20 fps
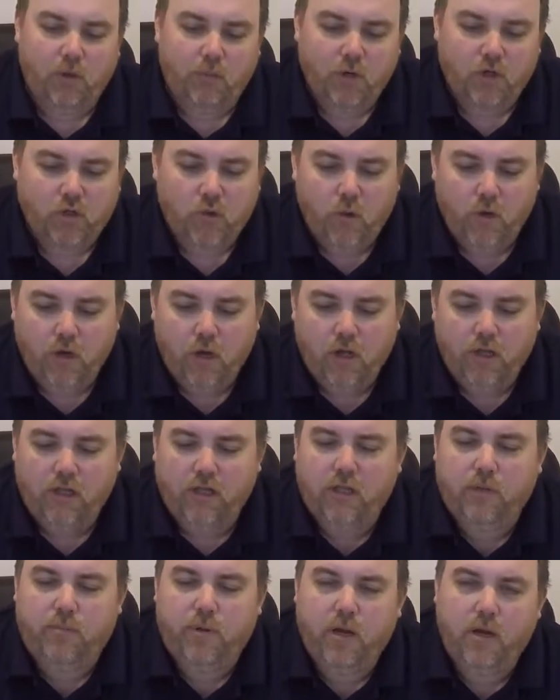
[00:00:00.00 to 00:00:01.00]
much going on that
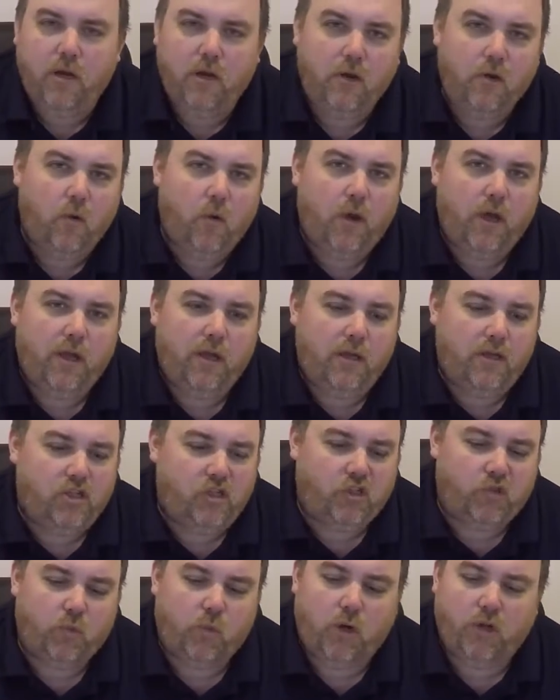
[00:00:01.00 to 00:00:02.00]
the paranoia
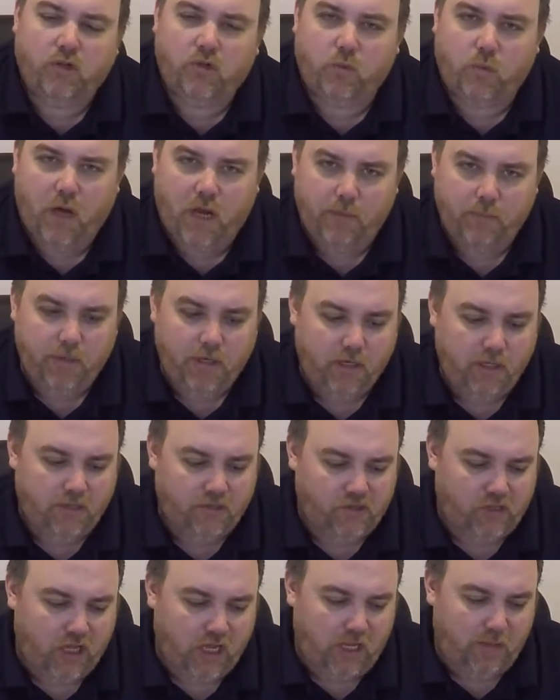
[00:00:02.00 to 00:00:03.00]
just runs rampant in
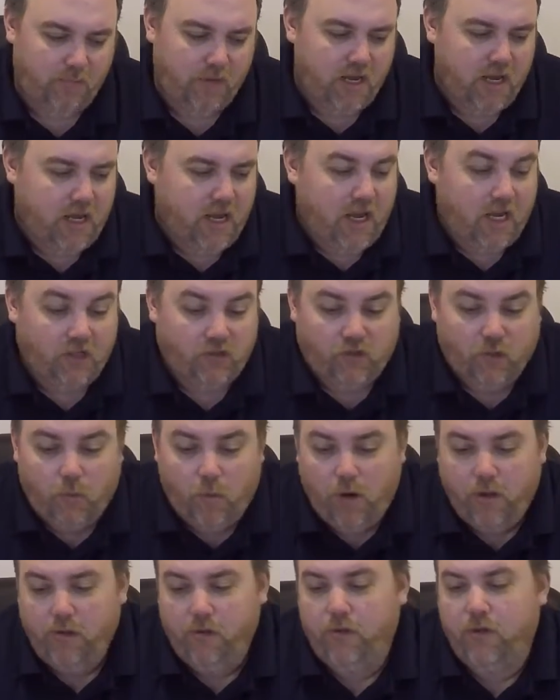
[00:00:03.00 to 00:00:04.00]
this game. And so
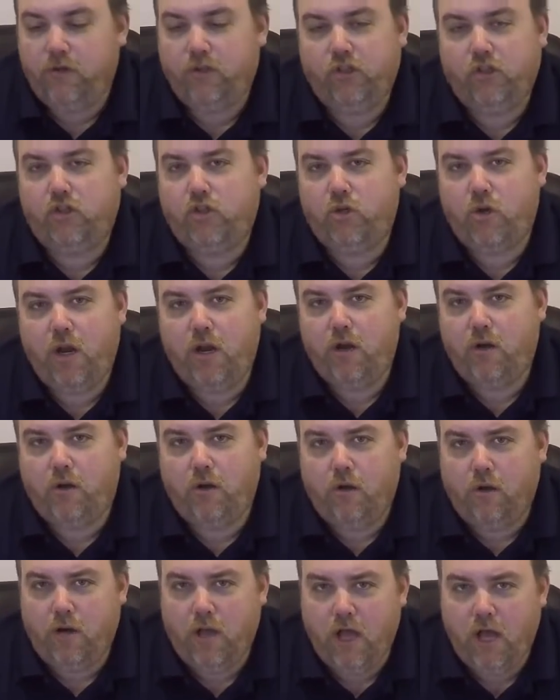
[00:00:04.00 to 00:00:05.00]
whether there's a traitor
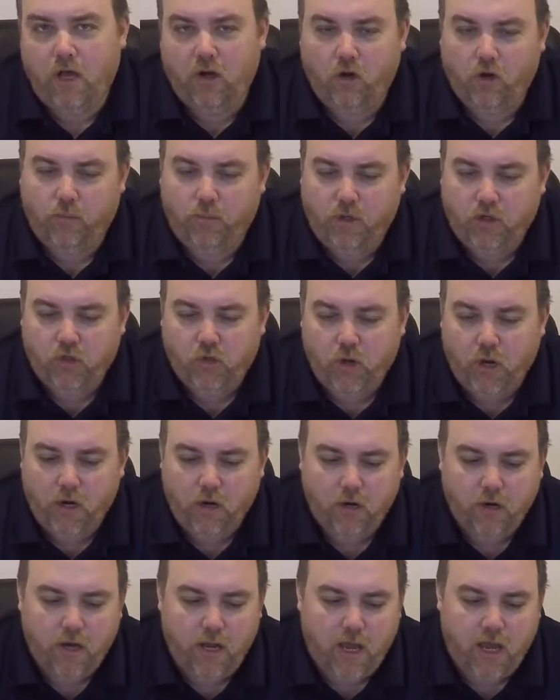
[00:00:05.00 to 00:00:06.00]
or not, or a
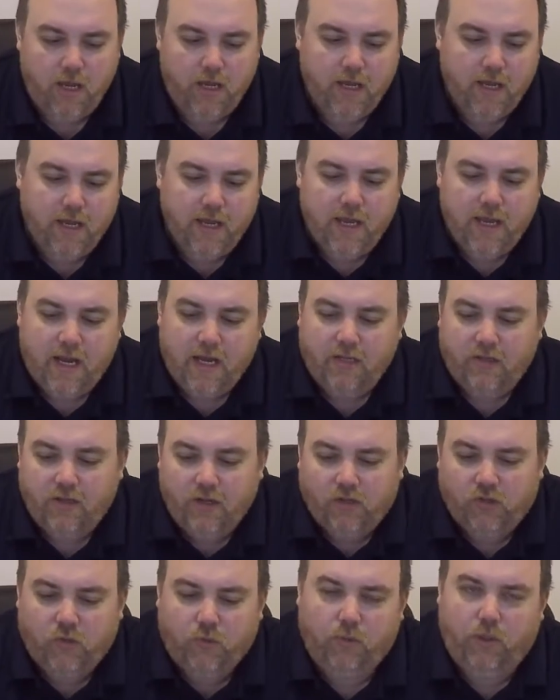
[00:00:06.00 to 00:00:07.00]
betrayer or not, it
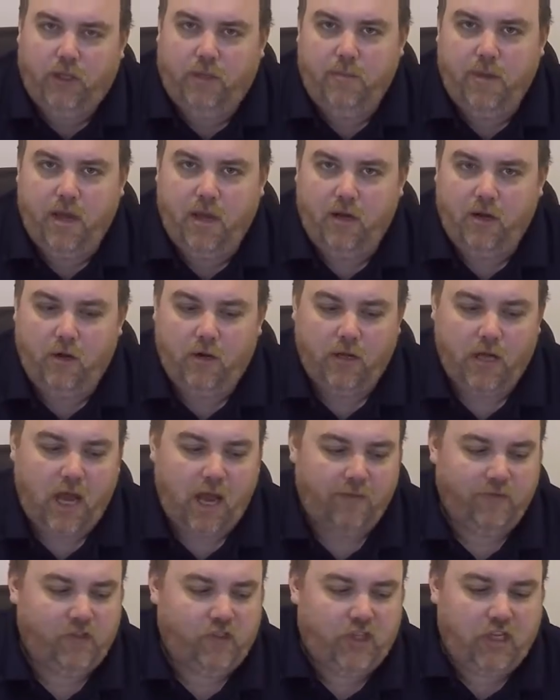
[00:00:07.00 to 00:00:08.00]
doesn't really matter.
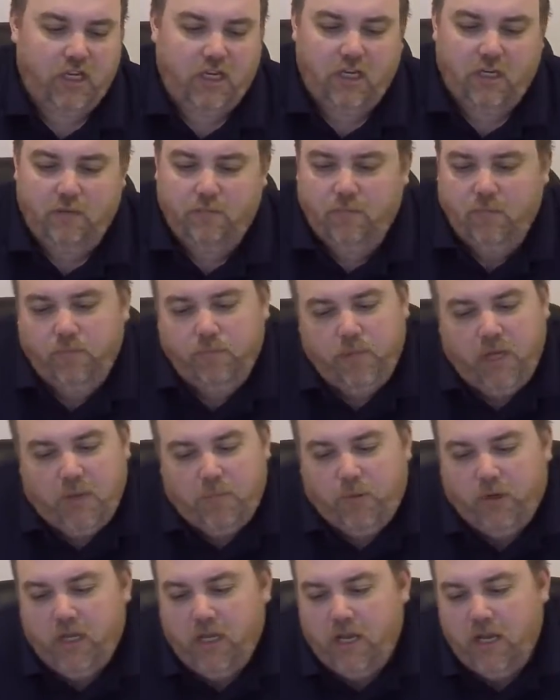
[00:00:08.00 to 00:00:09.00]
I've seen
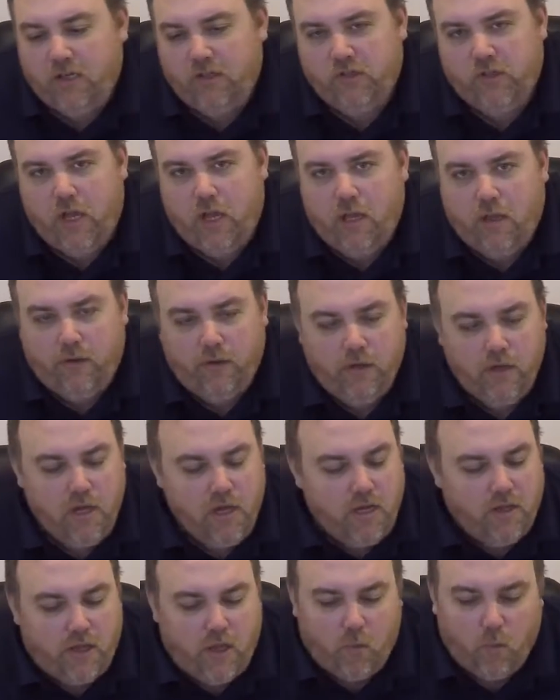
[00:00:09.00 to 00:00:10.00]
people get exiled
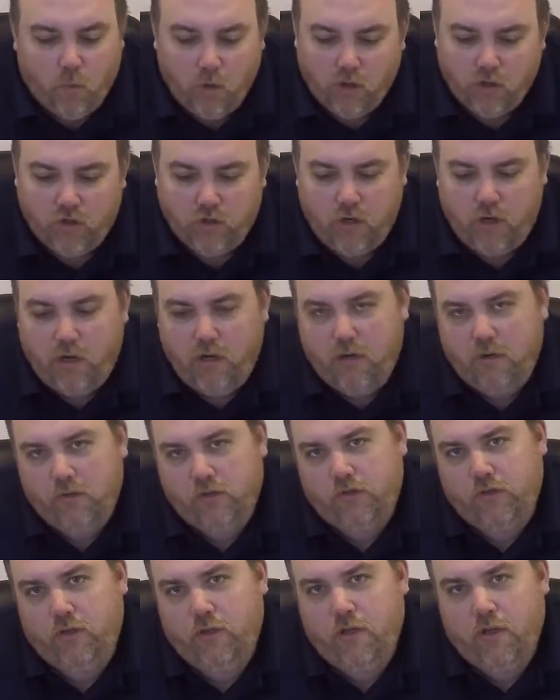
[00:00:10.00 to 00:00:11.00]
that weren't
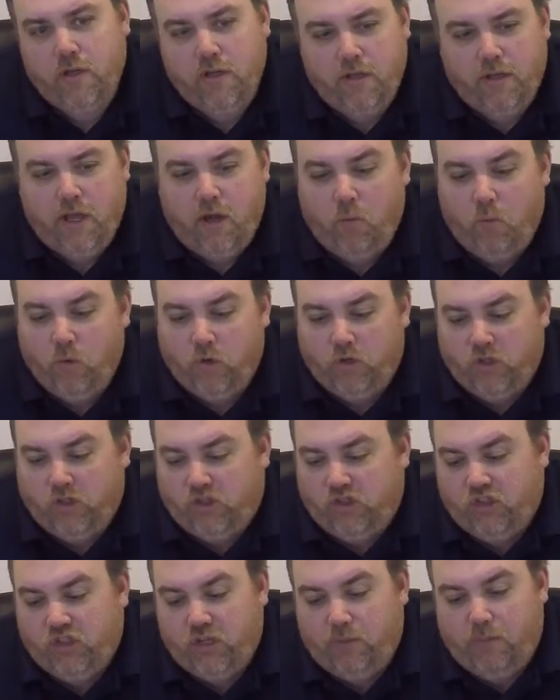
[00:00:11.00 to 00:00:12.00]
traitors, that were
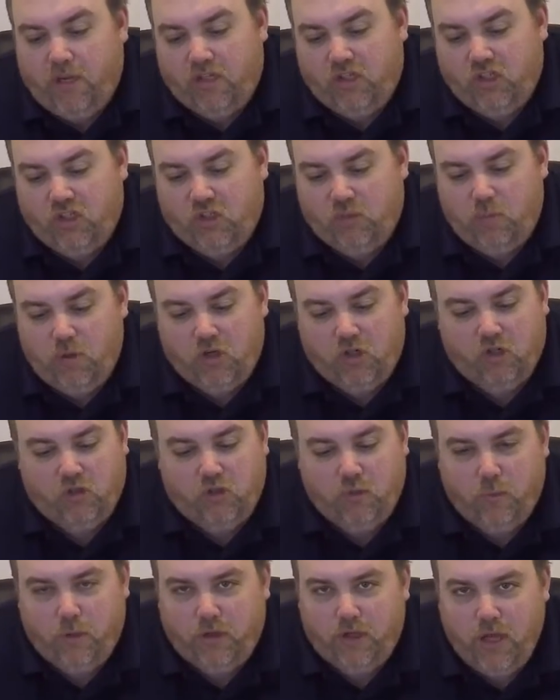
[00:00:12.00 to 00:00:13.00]
just semi-suspicious
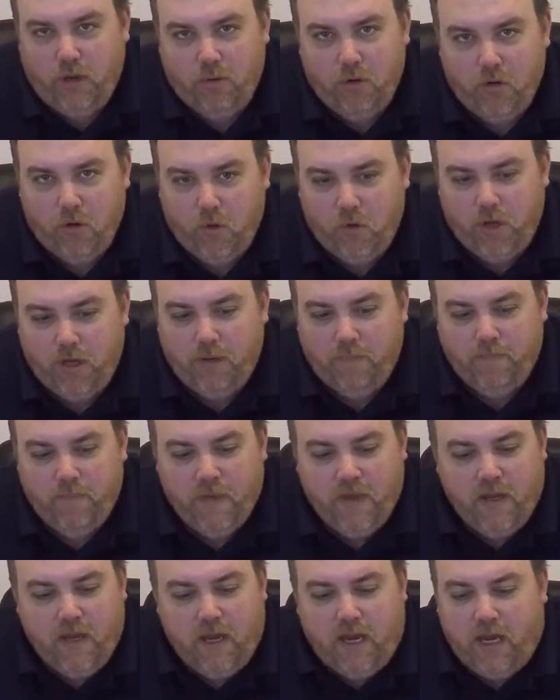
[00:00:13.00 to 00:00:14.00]
on what they were doing,
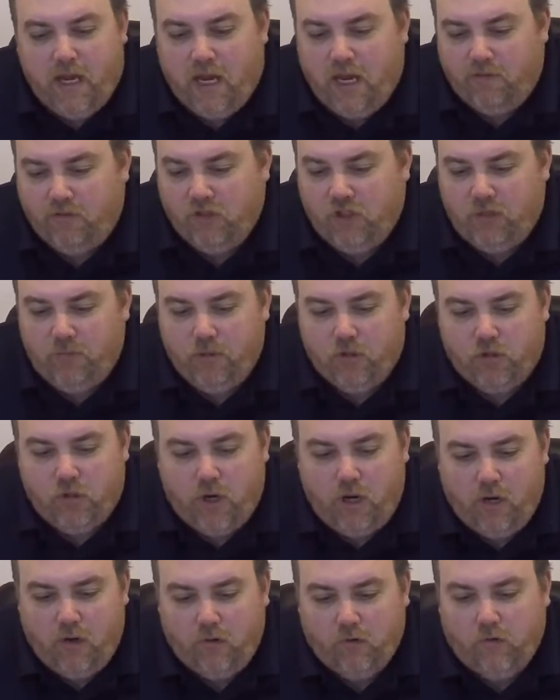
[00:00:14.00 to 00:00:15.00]
and I've seen
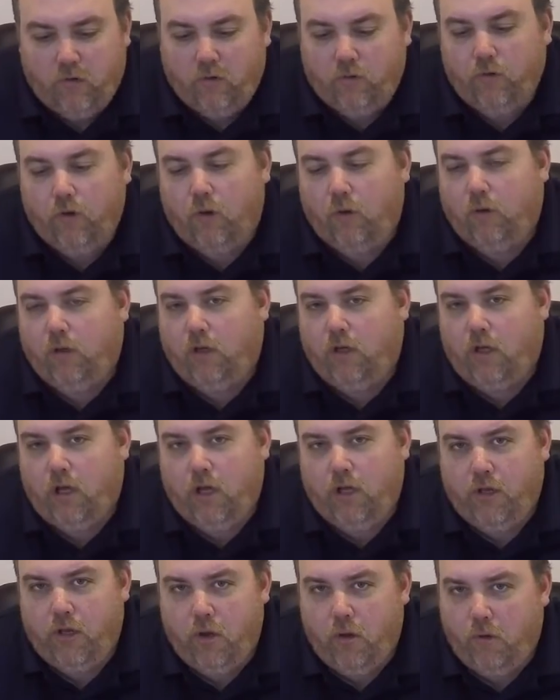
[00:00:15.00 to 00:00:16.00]
betrayers go totally
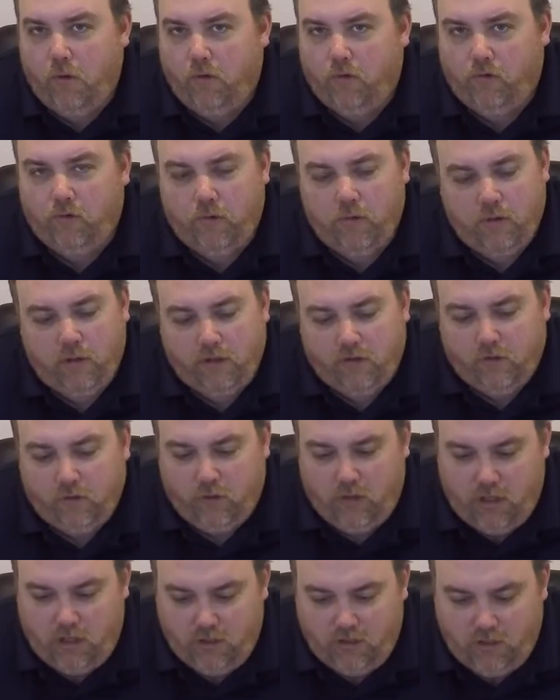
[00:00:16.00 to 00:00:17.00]
unnoticed until
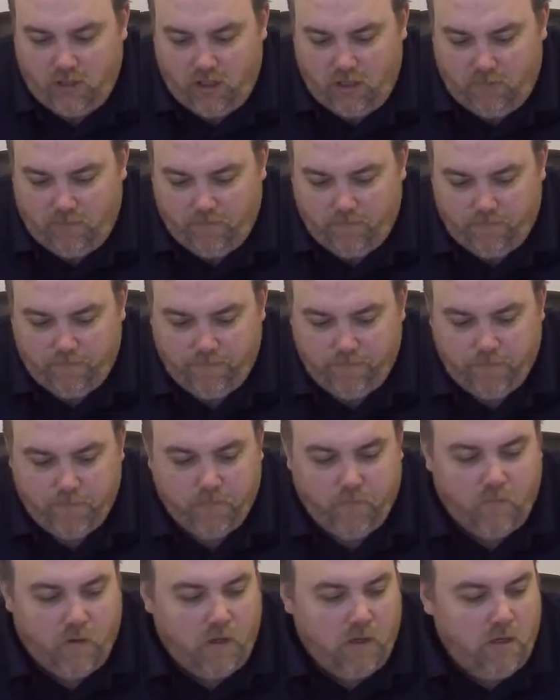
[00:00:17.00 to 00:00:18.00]
the end game.
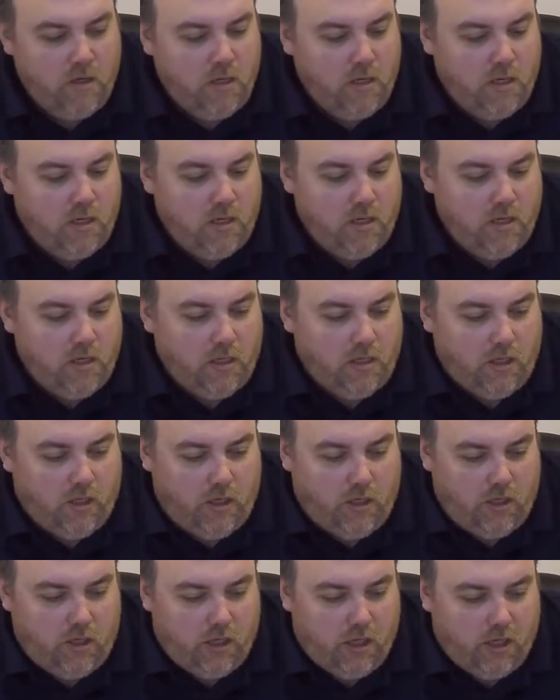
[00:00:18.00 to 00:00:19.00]

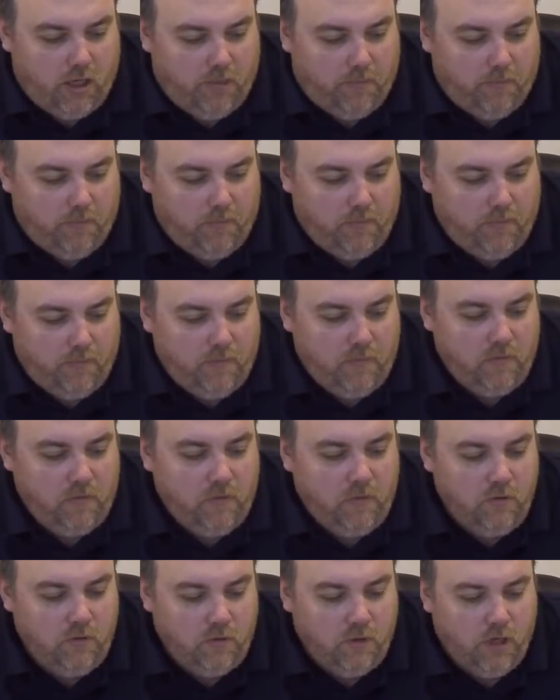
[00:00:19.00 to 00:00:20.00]

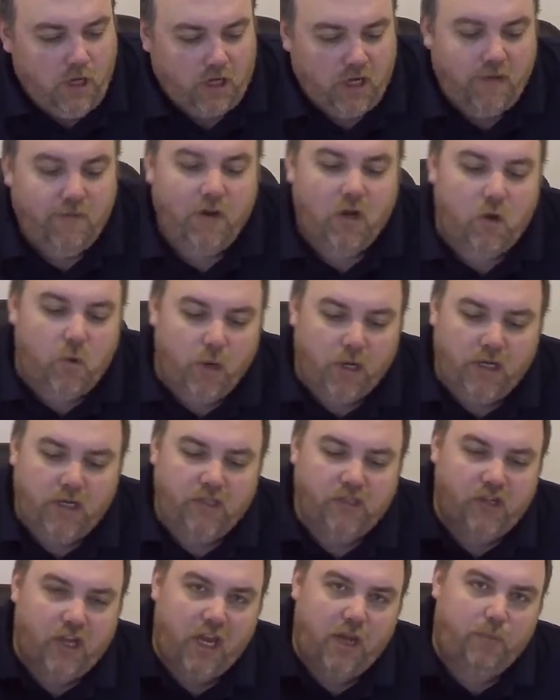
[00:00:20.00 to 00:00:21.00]
I'll give you a quick
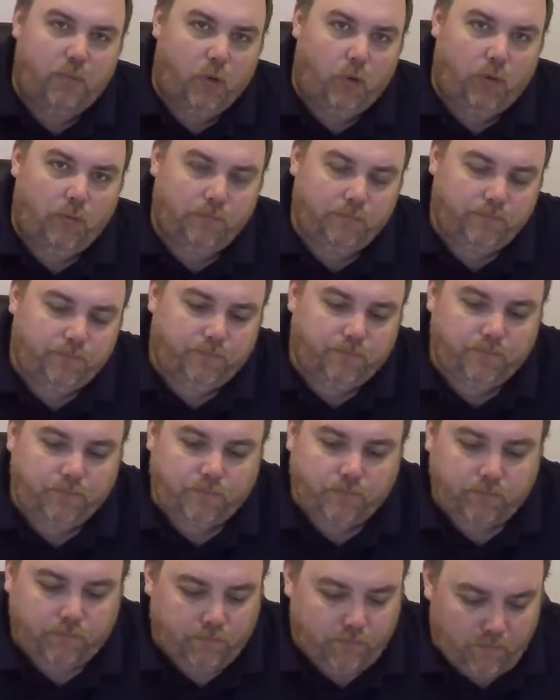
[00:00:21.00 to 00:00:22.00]
example.
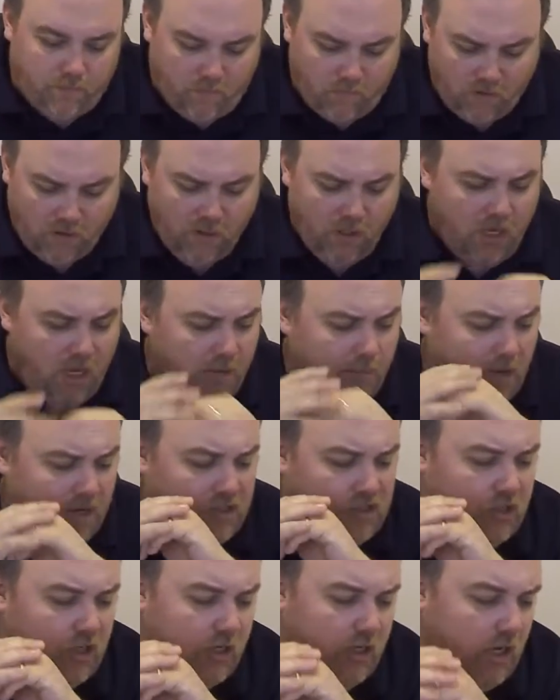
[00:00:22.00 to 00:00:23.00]
My
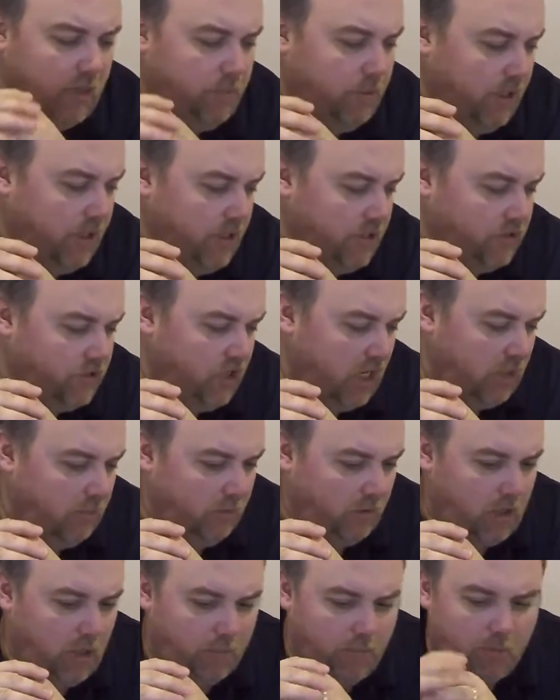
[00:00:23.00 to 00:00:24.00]
son and I played this game
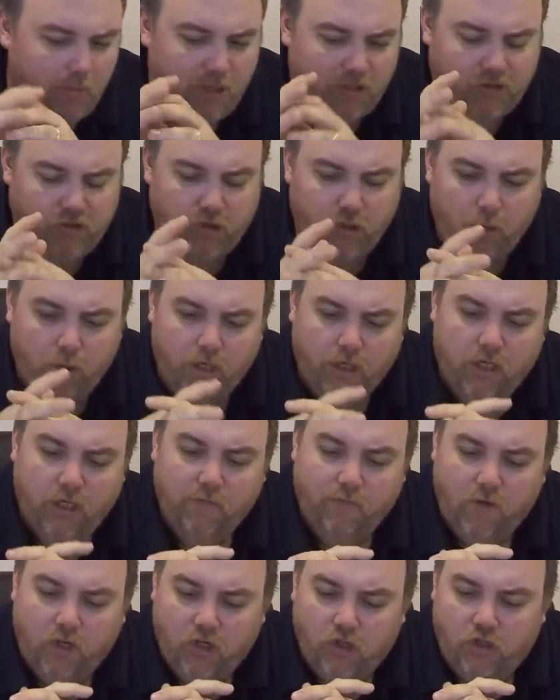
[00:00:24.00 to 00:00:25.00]
a couple months ago at a
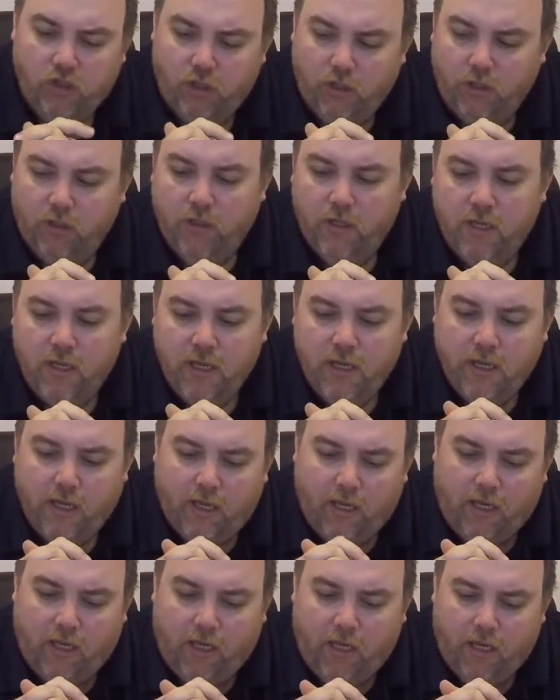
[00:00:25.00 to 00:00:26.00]
convention,
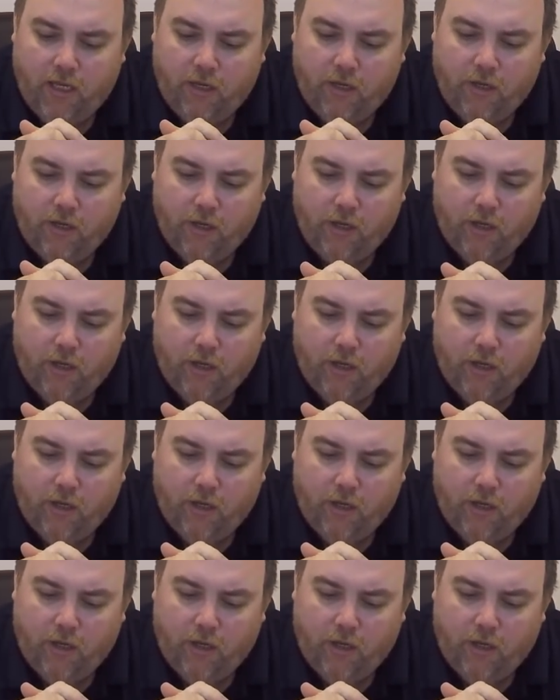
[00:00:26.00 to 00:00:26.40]
and